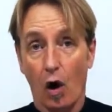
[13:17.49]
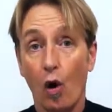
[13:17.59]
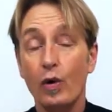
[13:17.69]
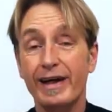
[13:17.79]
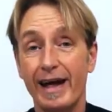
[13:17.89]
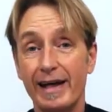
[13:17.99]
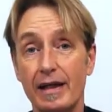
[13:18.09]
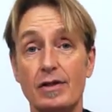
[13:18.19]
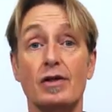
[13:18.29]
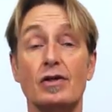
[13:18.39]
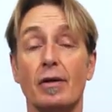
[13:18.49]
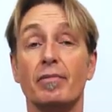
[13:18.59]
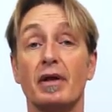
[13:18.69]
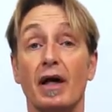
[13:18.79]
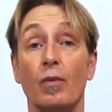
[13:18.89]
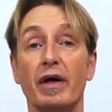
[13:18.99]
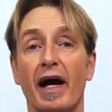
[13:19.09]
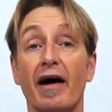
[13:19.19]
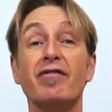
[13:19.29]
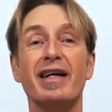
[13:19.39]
okayness is something that we have